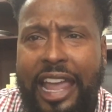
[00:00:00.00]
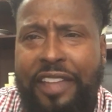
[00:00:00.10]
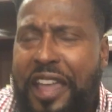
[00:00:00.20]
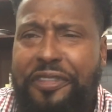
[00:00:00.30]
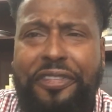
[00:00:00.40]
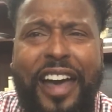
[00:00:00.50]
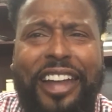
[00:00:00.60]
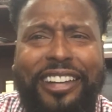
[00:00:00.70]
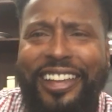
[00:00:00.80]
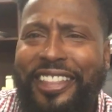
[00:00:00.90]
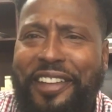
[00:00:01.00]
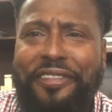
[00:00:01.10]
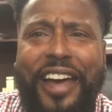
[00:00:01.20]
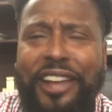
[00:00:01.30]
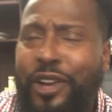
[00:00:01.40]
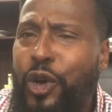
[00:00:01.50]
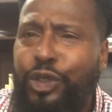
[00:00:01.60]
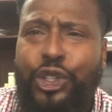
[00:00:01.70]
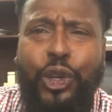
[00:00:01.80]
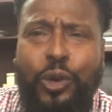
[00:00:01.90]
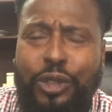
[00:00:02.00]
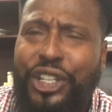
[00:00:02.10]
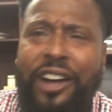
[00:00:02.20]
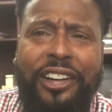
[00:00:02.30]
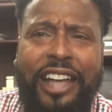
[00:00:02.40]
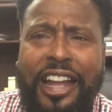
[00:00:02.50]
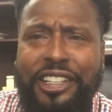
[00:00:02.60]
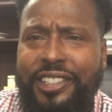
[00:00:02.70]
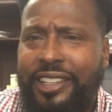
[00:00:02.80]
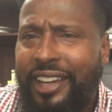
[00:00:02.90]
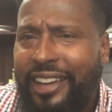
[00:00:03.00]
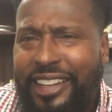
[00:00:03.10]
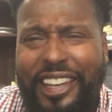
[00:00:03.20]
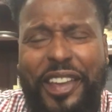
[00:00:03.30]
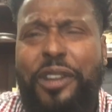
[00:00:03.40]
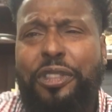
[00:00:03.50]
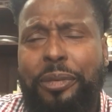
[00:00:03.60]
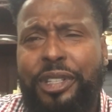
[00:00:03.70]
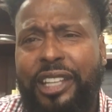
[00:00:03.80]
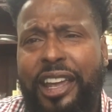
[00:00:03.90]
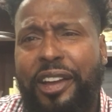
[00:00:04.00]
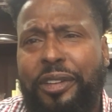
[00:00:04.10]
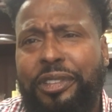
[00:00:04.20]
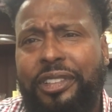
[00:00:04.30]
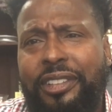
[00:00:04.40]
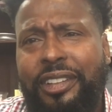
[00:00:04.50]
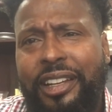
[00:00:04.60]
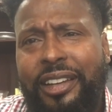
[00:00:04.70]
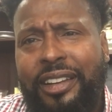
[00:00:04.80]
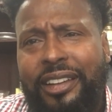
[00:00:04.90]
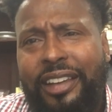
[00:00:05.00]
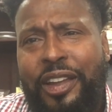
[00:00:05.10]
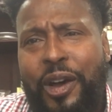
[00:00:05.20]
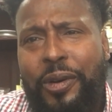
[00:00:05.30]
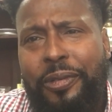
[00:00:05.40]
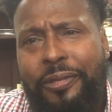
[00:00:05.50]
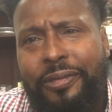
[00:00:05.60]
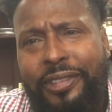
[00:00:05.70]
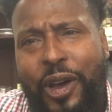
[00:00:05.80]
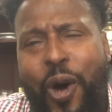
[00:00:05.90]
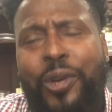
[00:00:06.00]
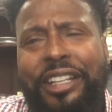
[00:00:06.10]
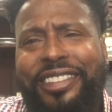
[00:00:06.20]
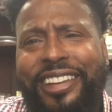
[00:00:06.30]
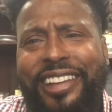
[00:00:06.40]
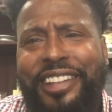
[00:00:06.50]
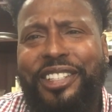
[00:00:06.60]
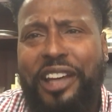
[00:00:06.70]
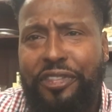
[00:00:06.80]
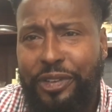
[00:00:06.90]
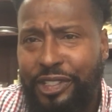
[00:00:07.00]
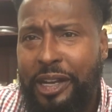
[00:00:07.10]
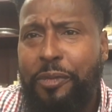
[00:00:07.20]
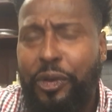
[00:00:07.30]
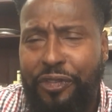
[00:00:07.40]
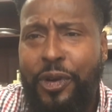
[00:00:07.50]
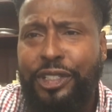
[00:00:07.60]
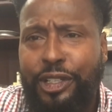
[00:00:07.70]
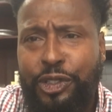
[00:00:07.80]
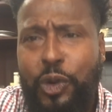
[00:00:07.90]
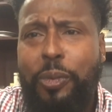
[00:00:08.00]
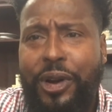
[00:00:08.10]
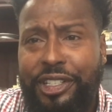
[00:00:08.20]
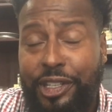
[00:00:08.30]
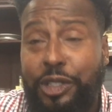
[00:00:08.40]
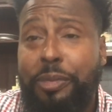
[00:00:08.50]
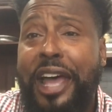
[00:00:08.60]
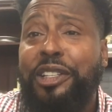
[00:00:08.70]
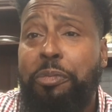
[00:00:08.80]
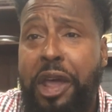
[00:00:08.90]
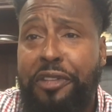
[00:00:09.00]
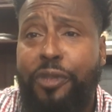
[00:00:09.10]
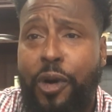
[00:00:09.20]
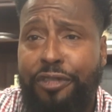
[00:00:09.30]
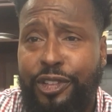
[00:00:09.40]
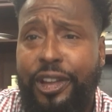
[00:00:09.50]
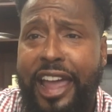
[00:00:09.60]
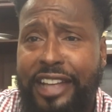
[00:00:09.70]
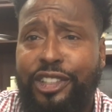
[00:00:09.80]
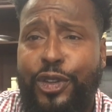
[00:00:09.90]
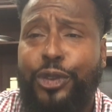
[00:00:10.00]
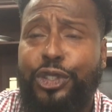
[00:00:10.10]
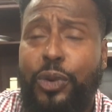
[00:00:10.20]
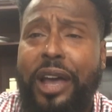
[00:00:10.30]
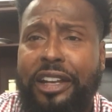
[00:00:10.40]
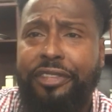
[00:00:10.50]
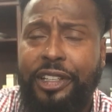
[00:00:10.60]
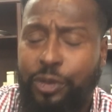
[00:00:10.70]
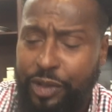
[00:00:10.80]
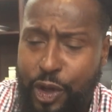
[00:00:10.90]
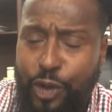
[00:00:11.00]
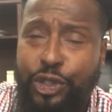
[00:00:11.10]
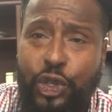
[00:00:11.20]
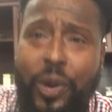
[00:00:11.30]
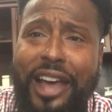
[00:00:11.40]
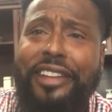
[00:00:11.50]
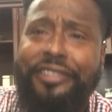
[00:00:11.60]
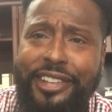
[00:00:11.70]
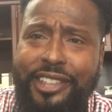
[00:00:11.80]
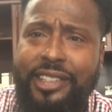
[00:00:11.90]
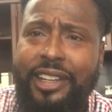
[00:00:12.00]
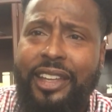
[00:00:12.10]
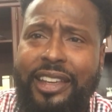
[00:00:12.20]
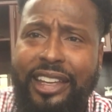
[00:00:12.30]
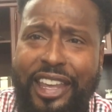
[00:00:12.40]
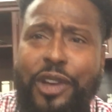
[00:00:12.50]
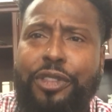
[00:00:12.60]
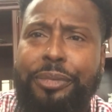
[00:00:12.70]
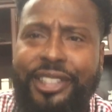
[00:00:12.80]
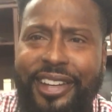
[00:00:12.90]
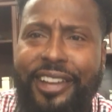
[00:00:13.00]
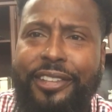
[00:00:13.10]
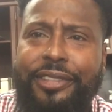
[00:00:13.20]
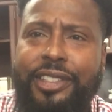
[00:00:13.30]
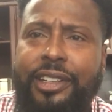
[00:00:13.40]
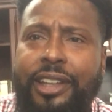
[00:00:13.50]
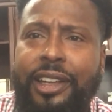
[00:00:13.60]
and they fight and they fight, and those two juggernauts kill themselves. You know, the only thing that suffers, and I'm referring to the two-party system as a metaphor, as those two elephants, when those two elephants kill themselves,